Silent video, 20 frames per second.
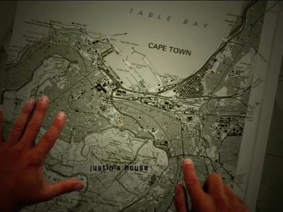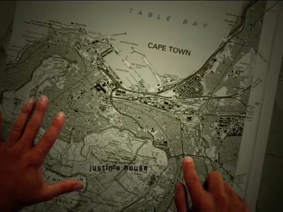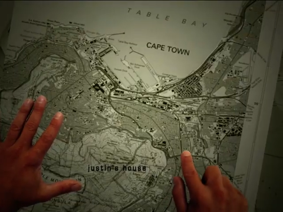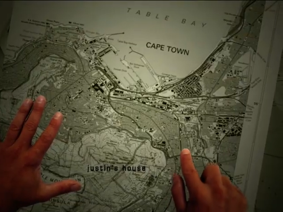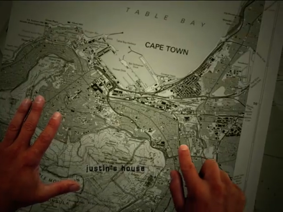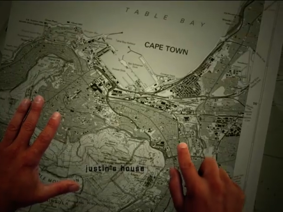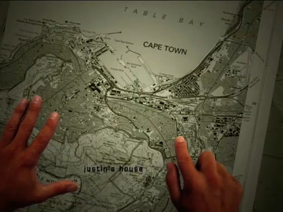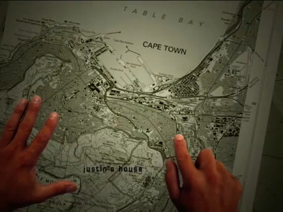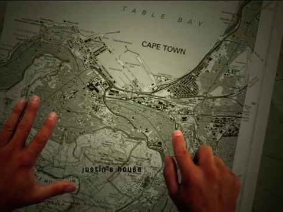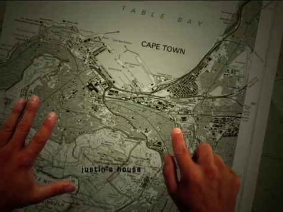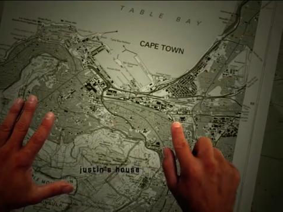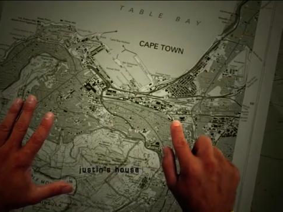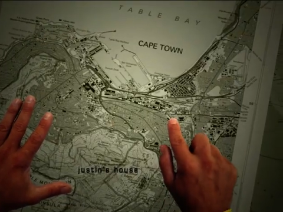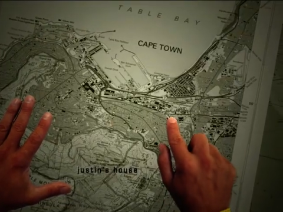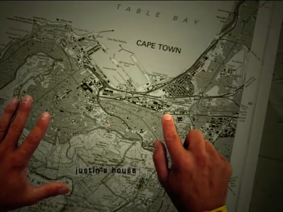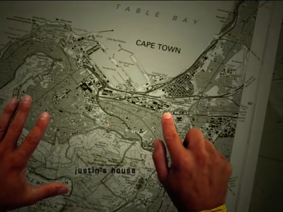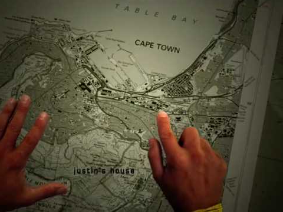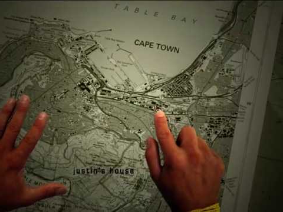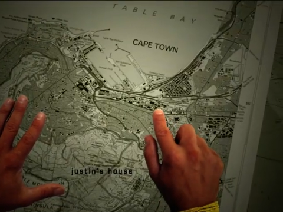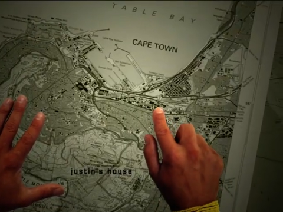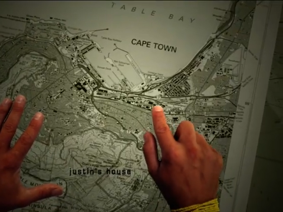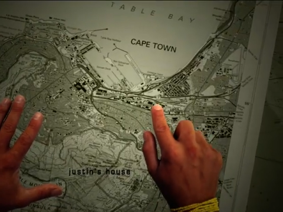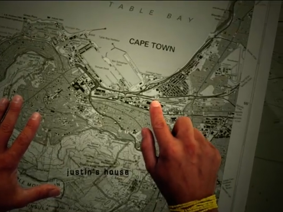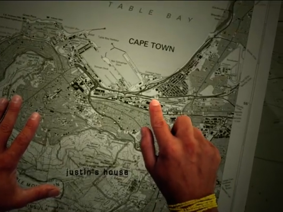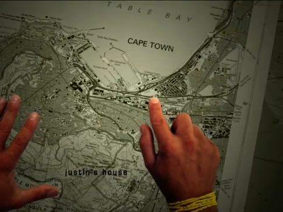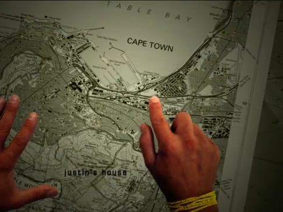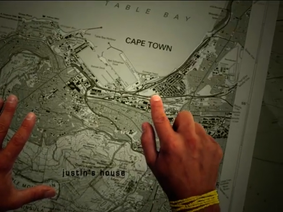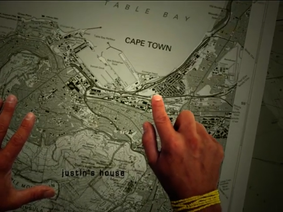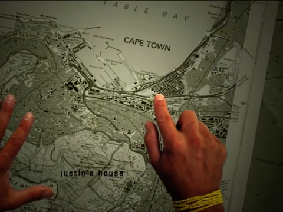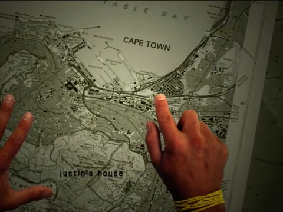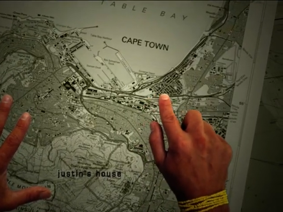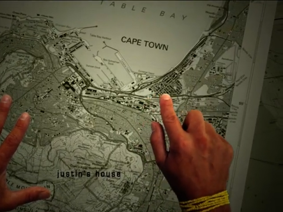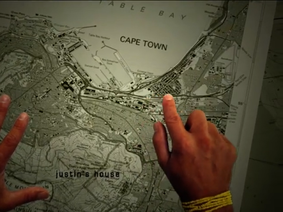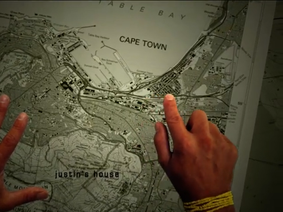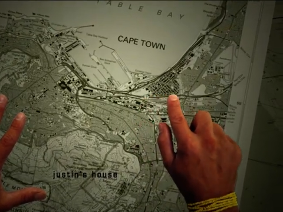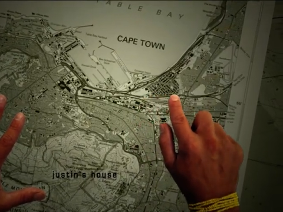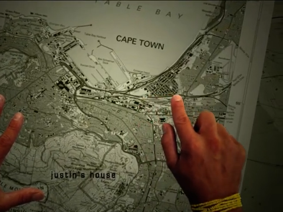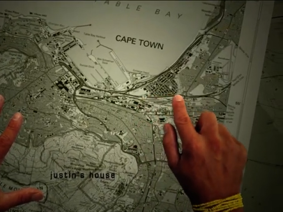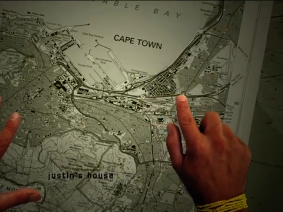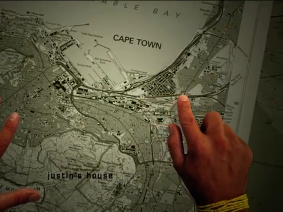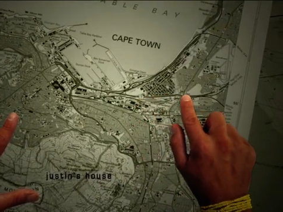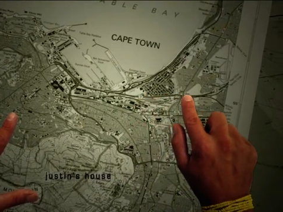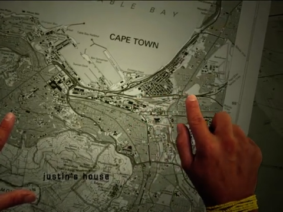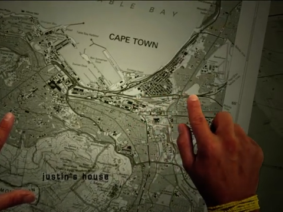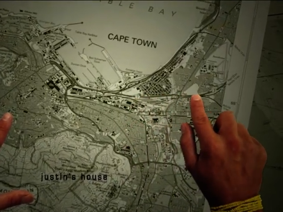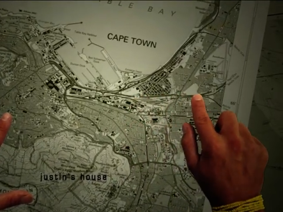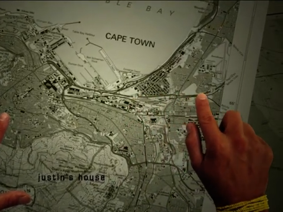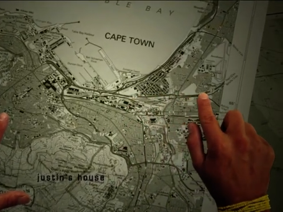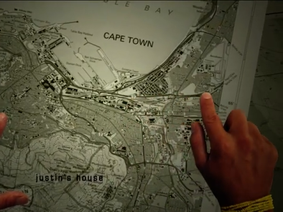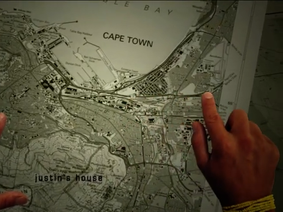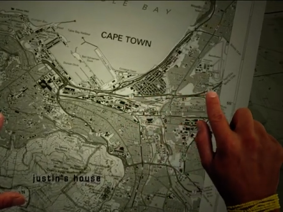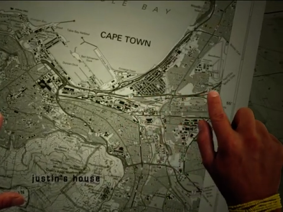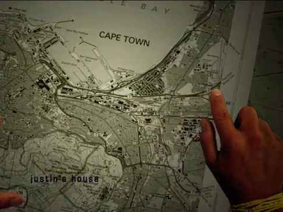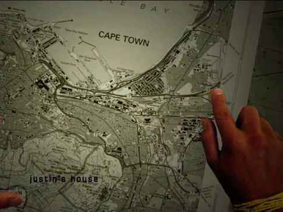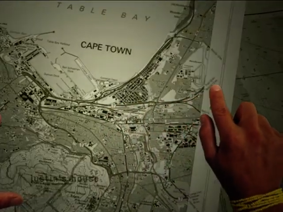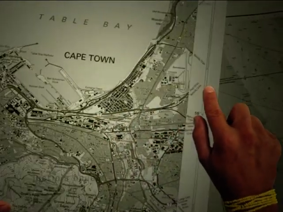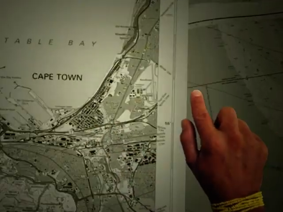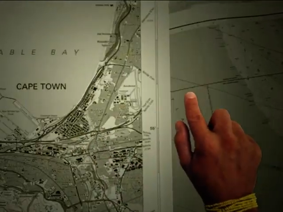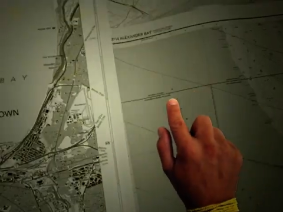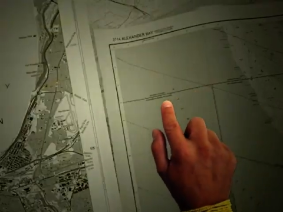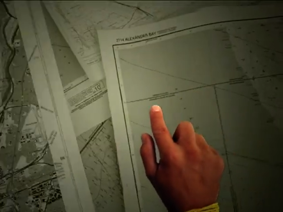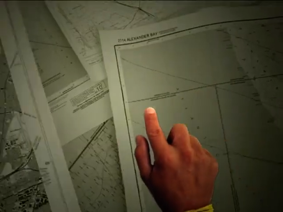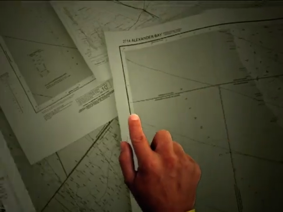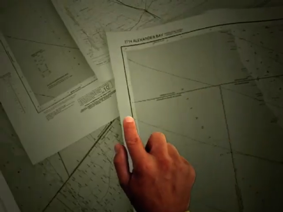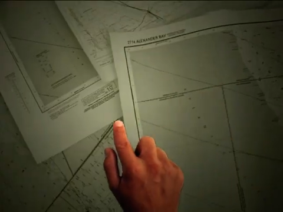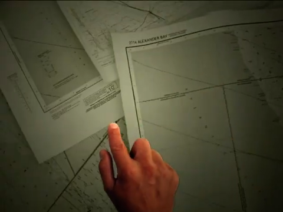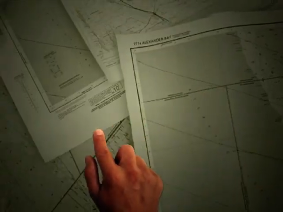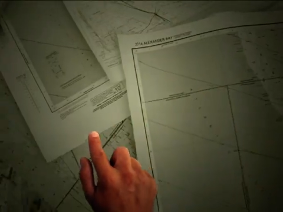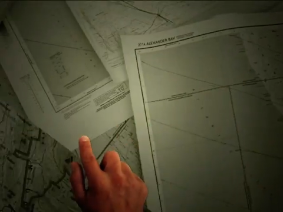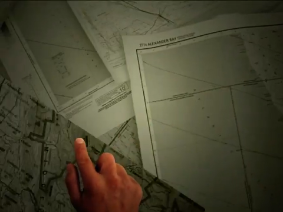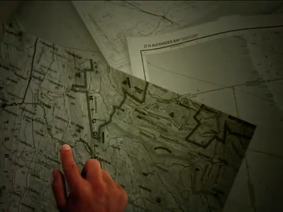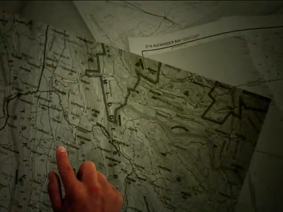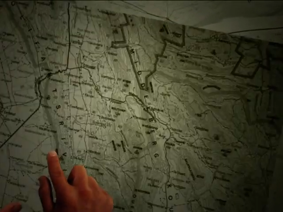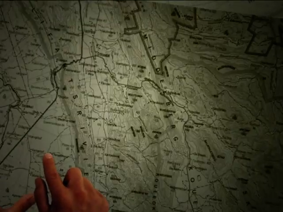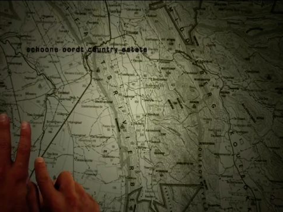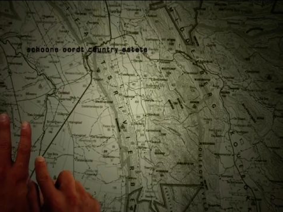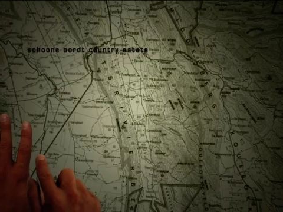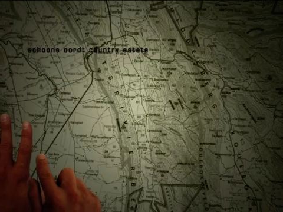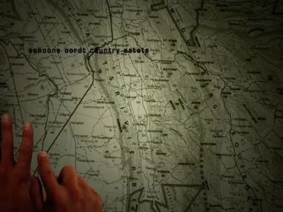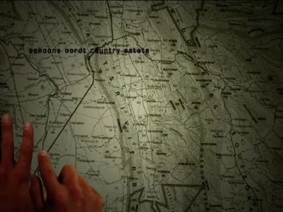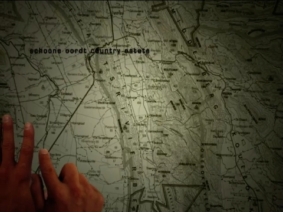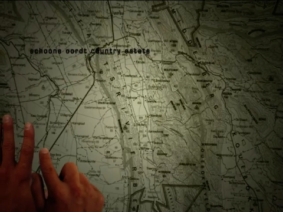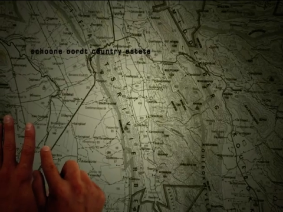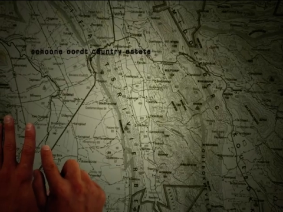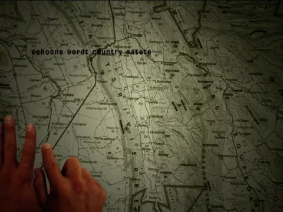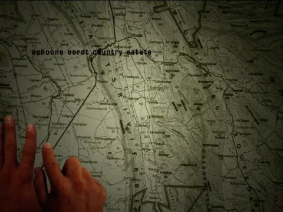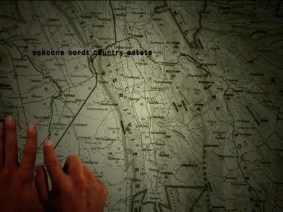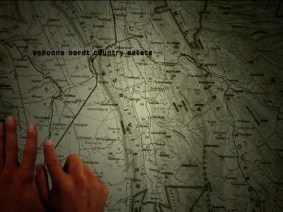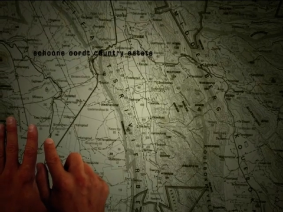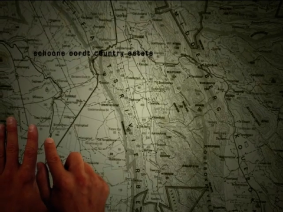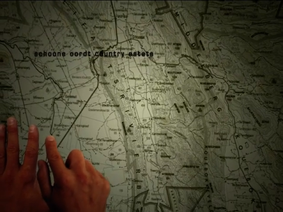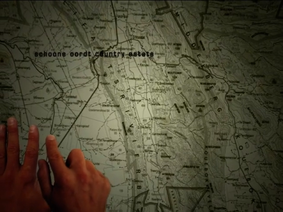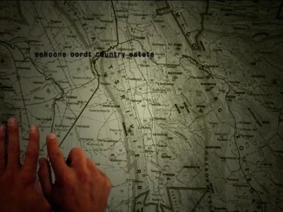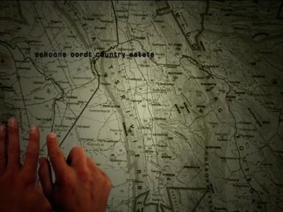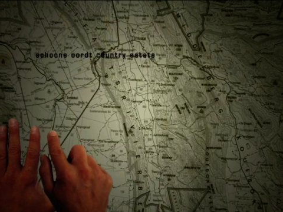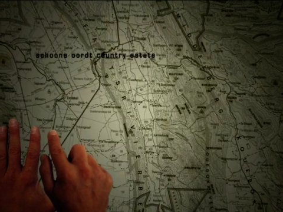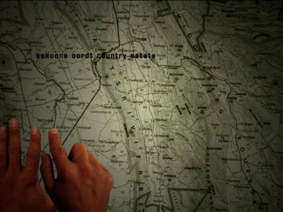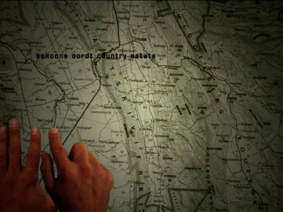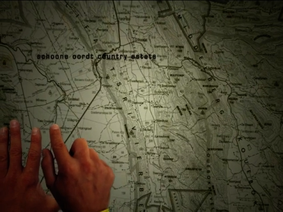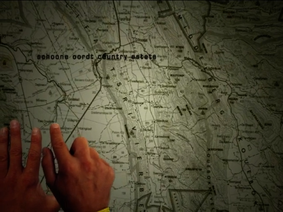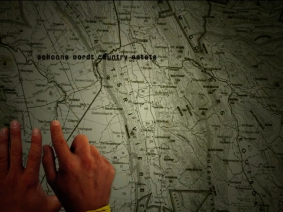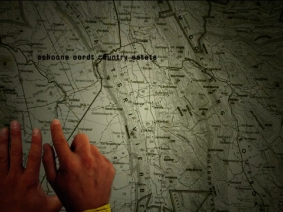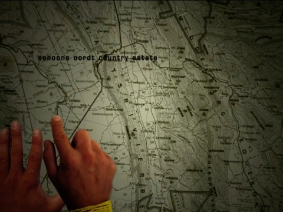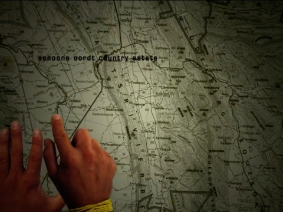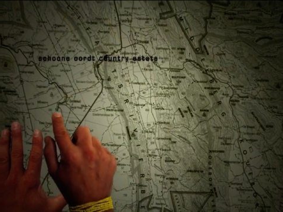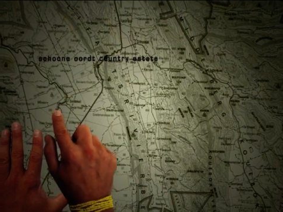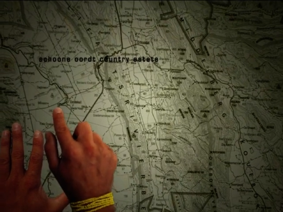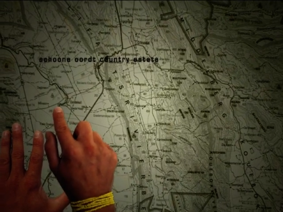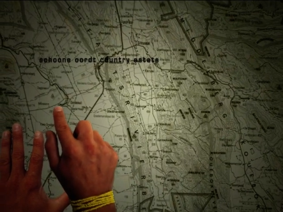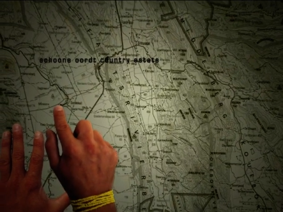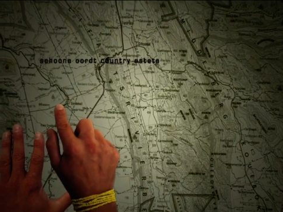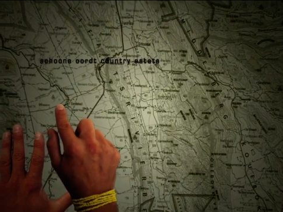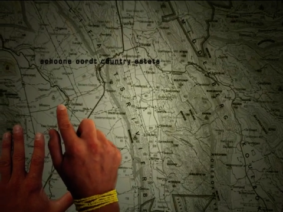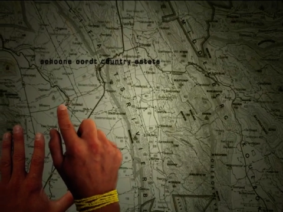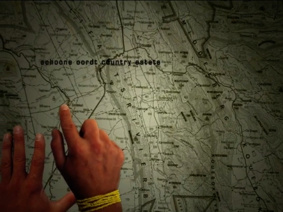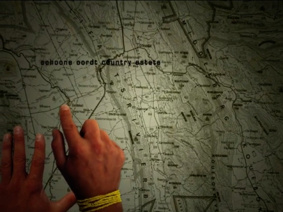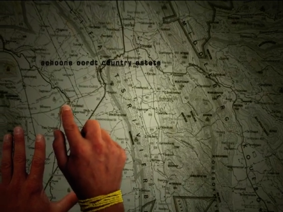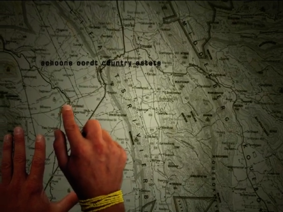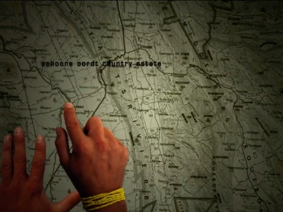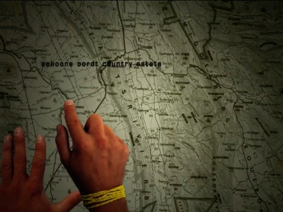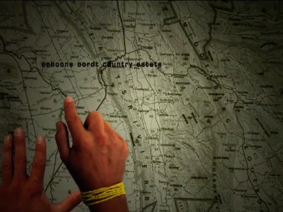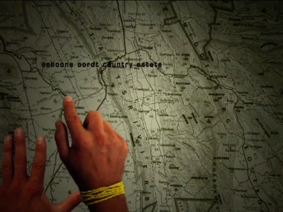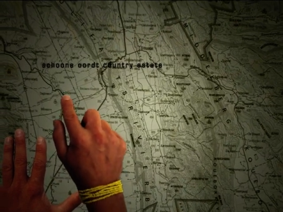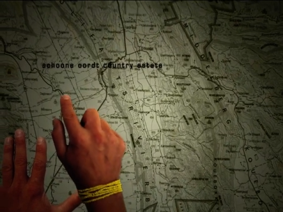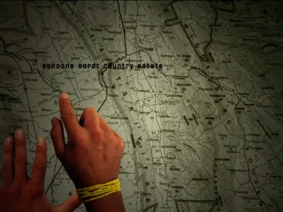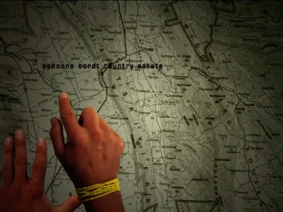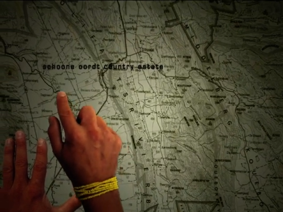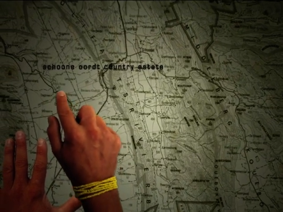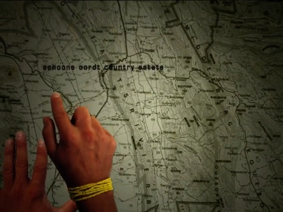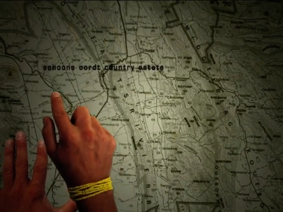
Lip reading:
(no speaker visible)